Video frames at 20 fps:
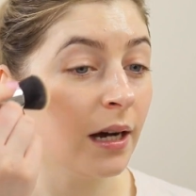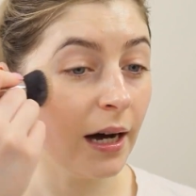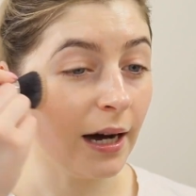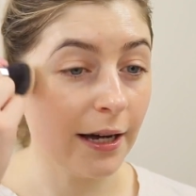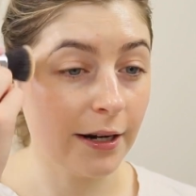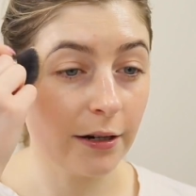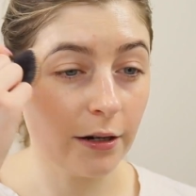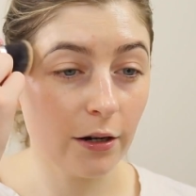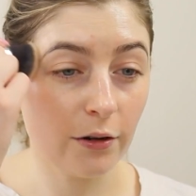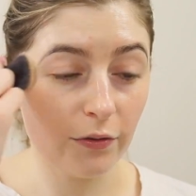I
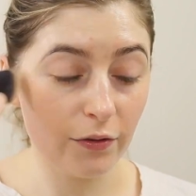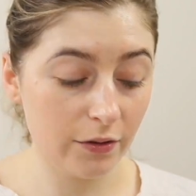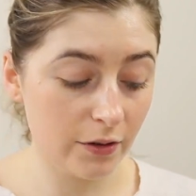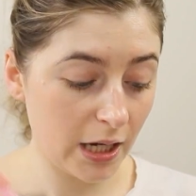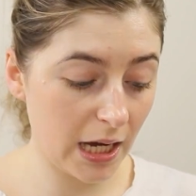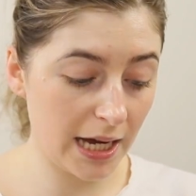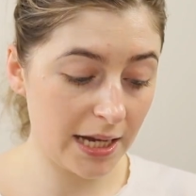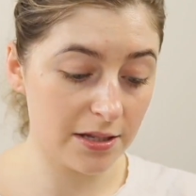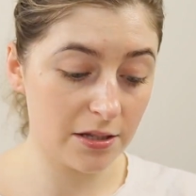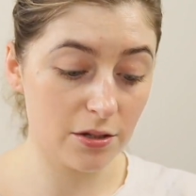don't know if you
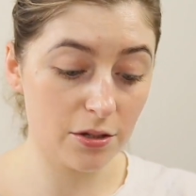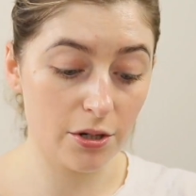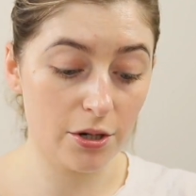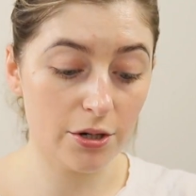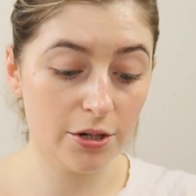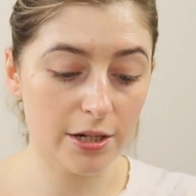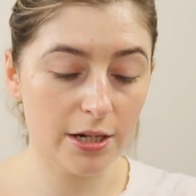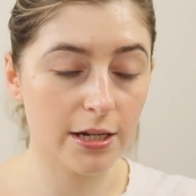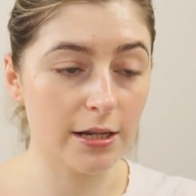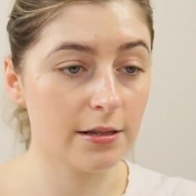guys
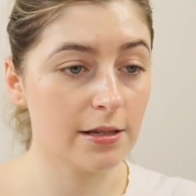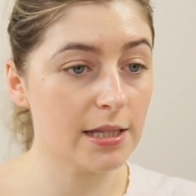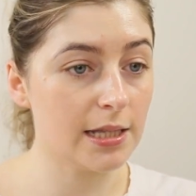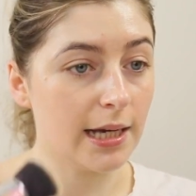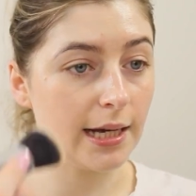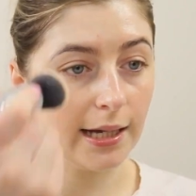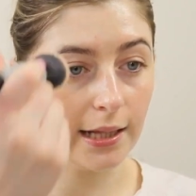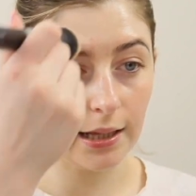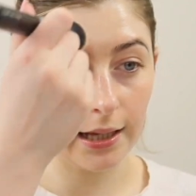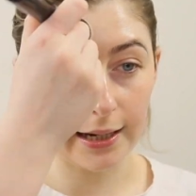notice
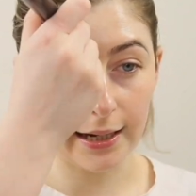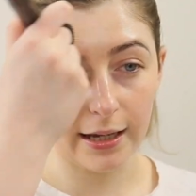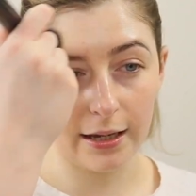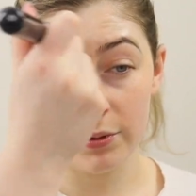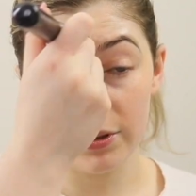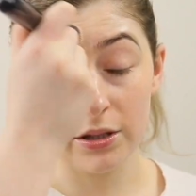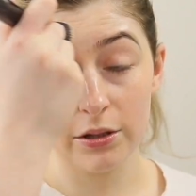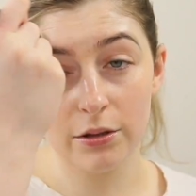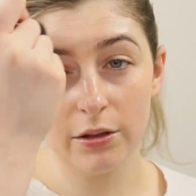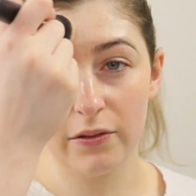that like
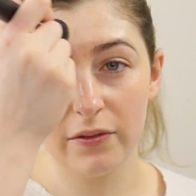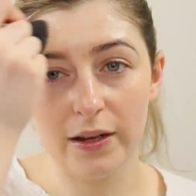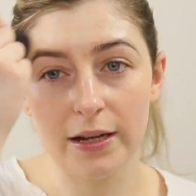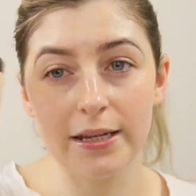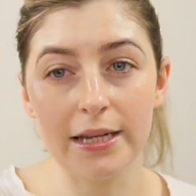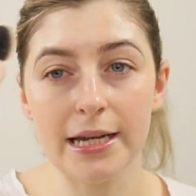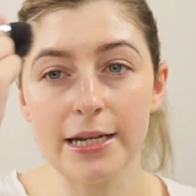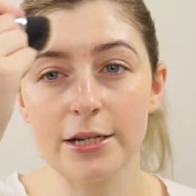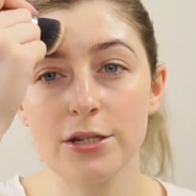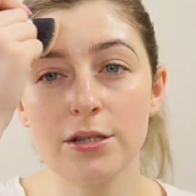with all the
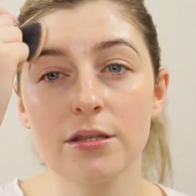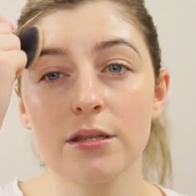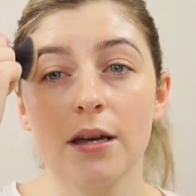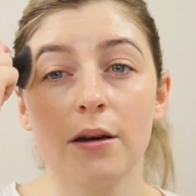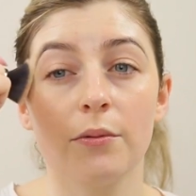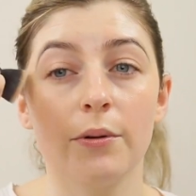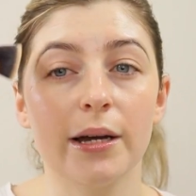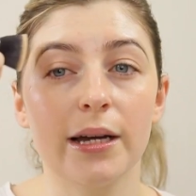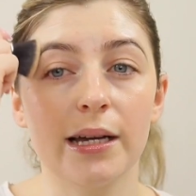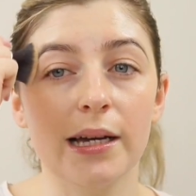foundations I
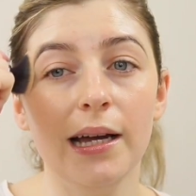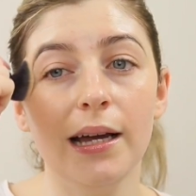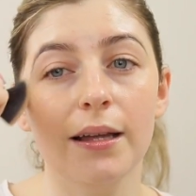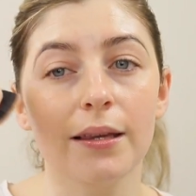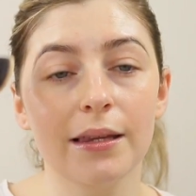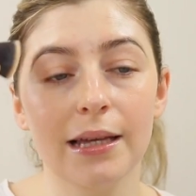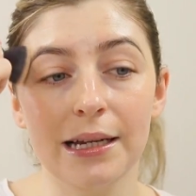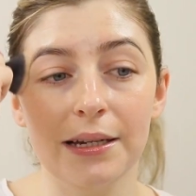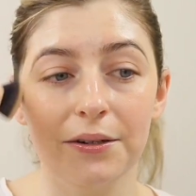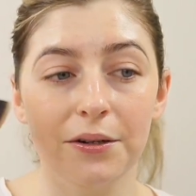wear,
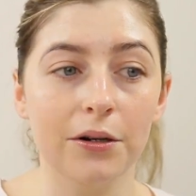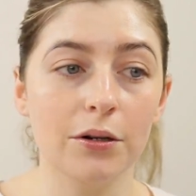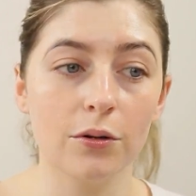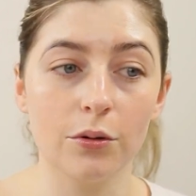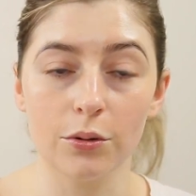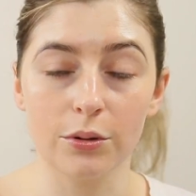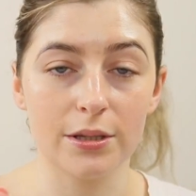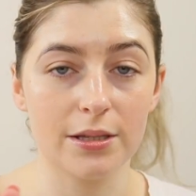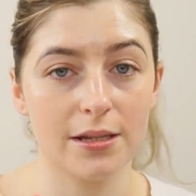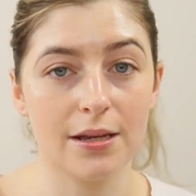they're not
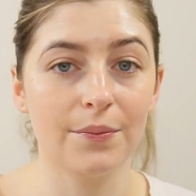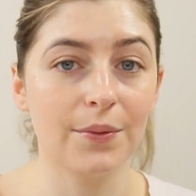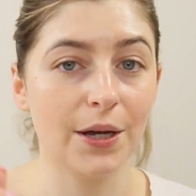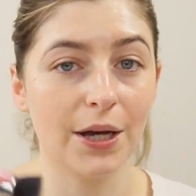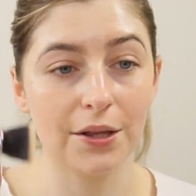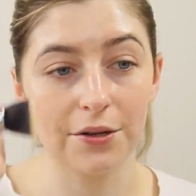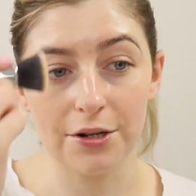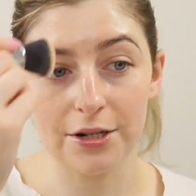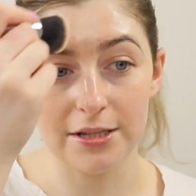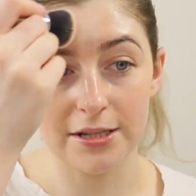all the same
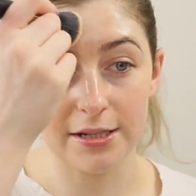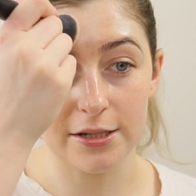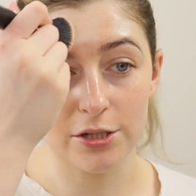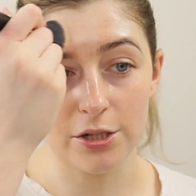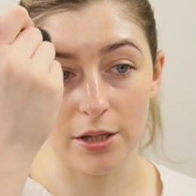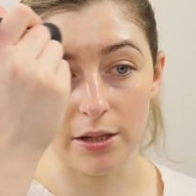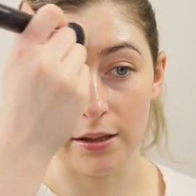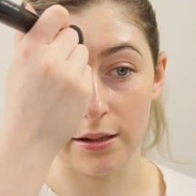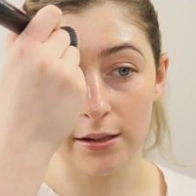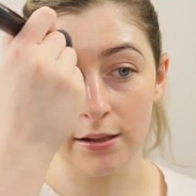color as each
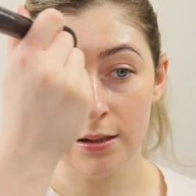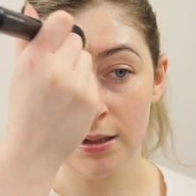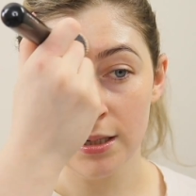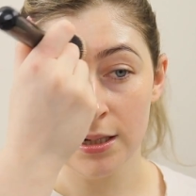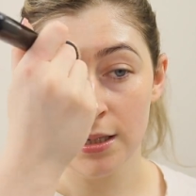other.